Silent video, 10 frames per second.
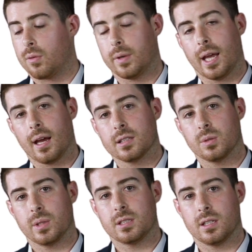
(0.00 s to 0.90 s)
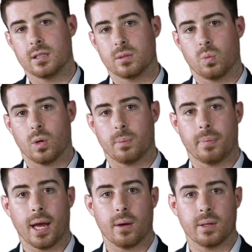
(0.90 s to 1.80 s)
React, which is
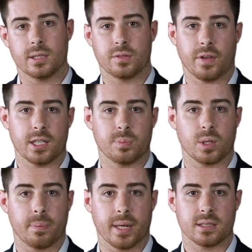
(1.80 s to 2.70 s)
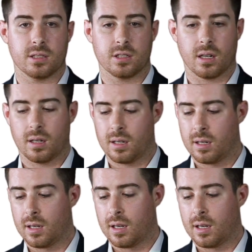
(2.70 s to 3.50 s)
what powers Facebook Messenger,